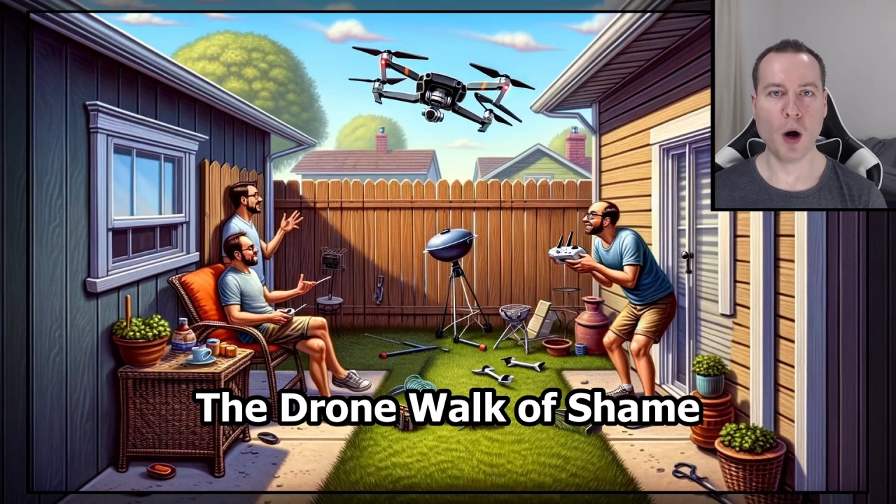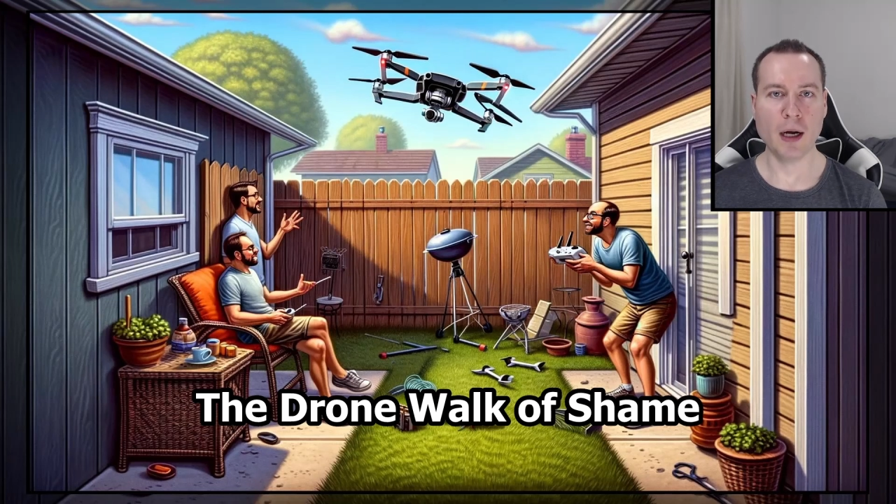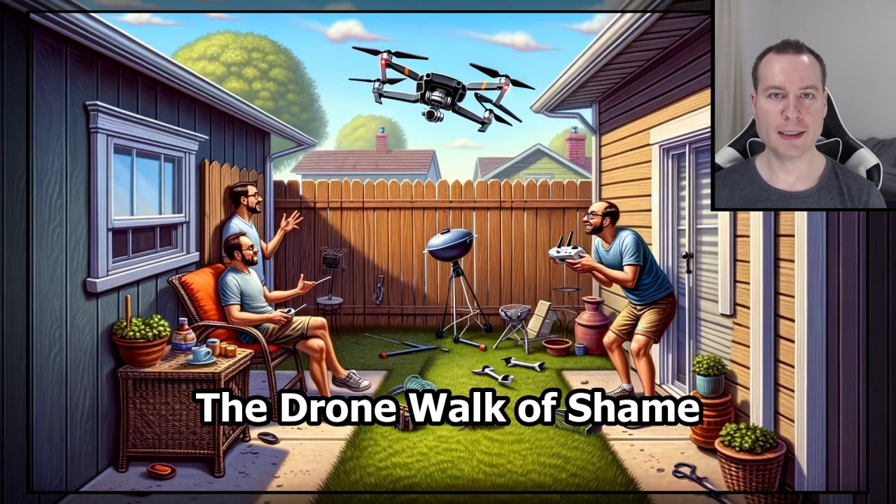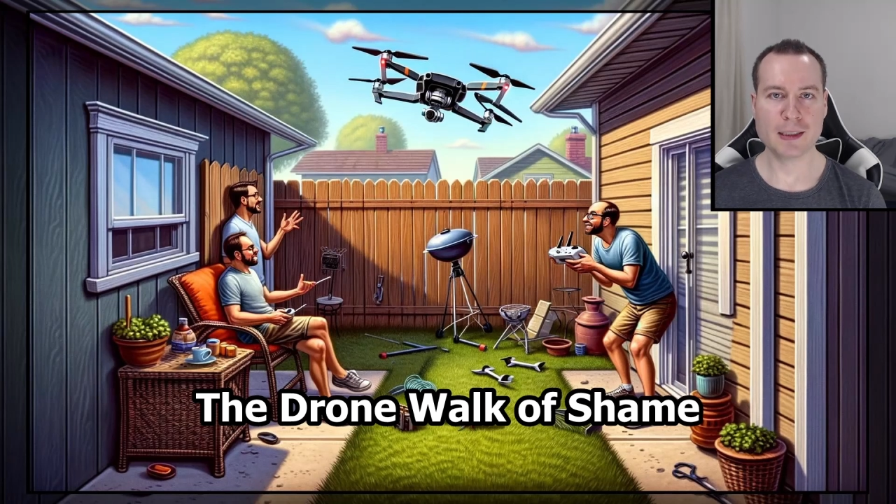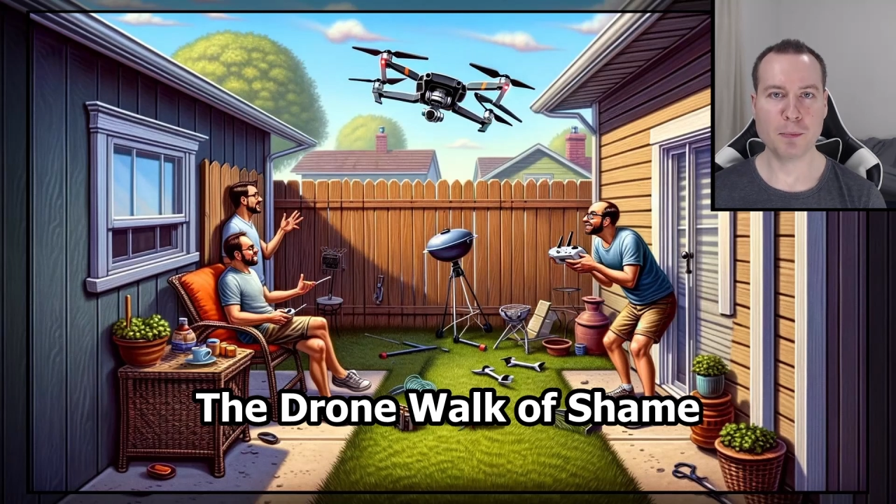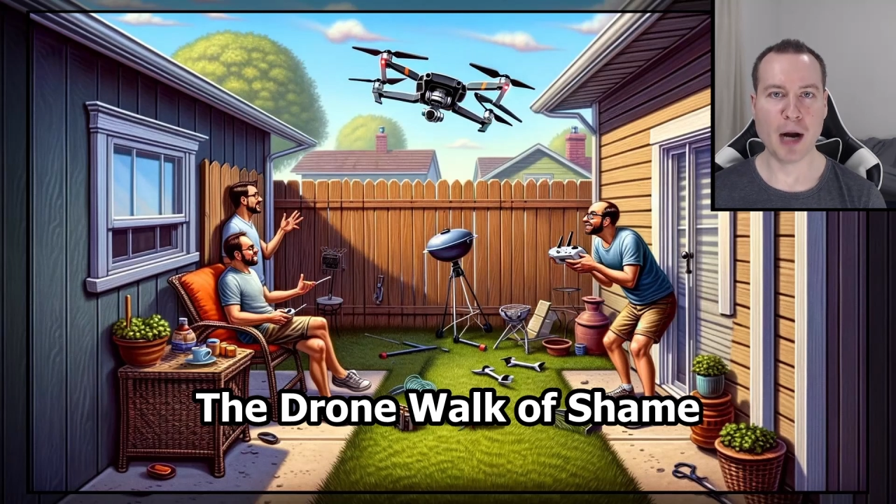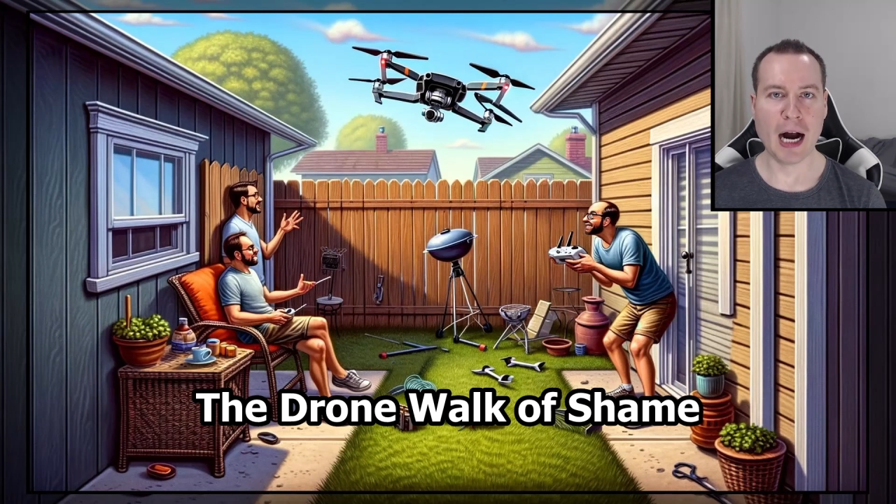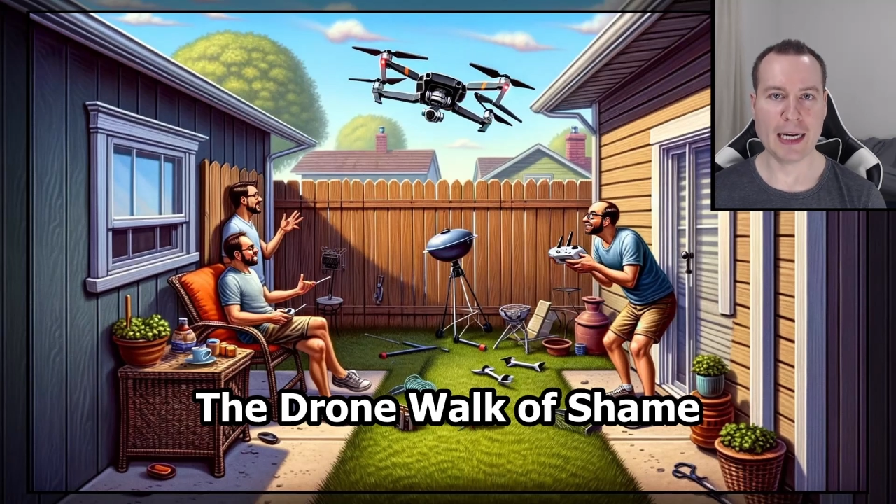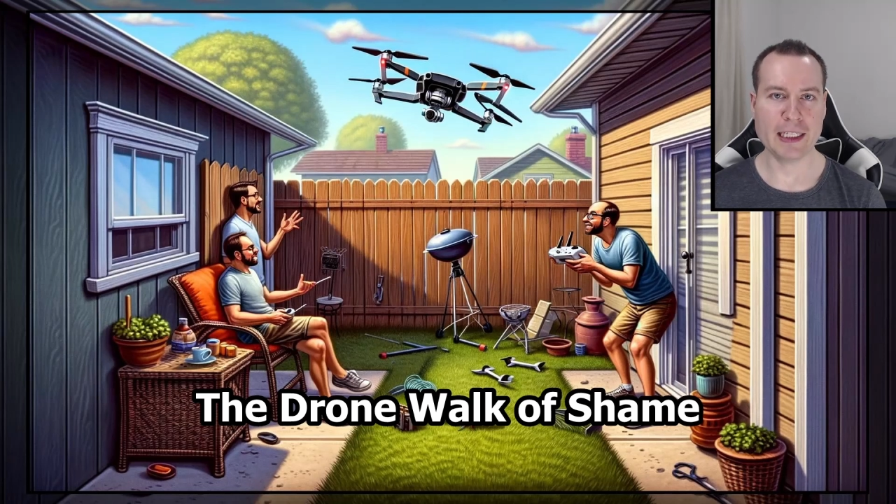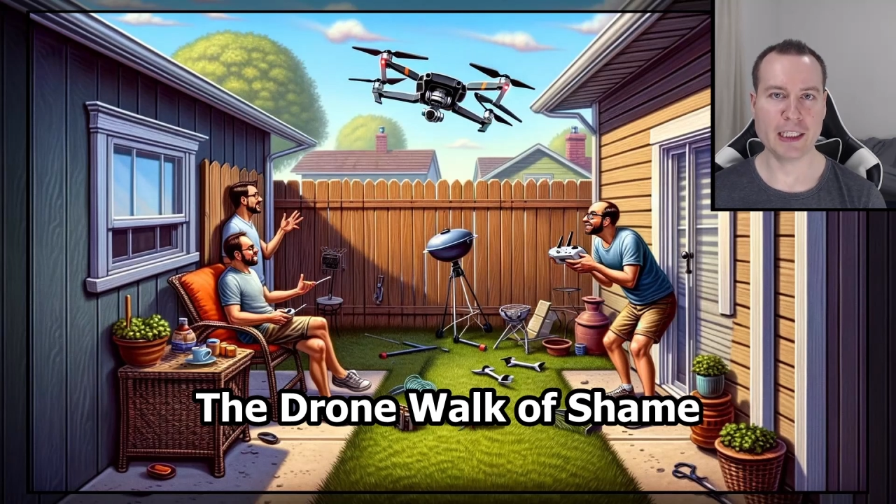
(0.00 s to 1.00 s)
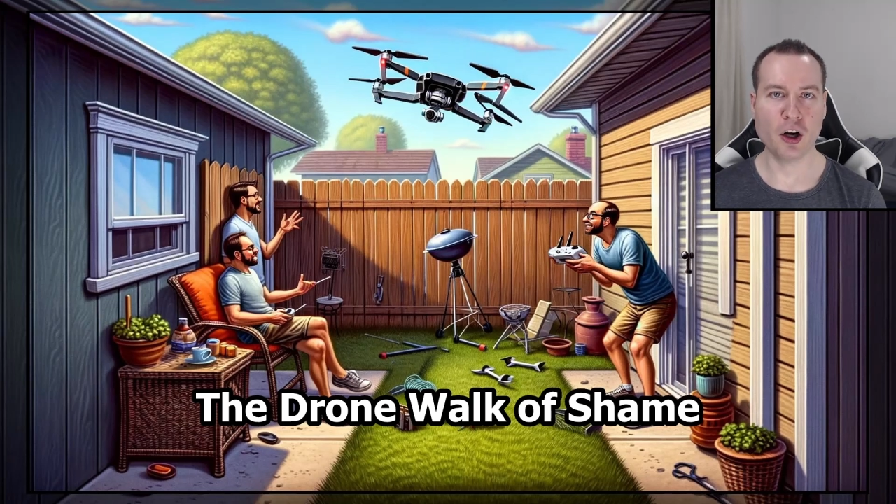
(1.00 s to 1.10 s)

spying on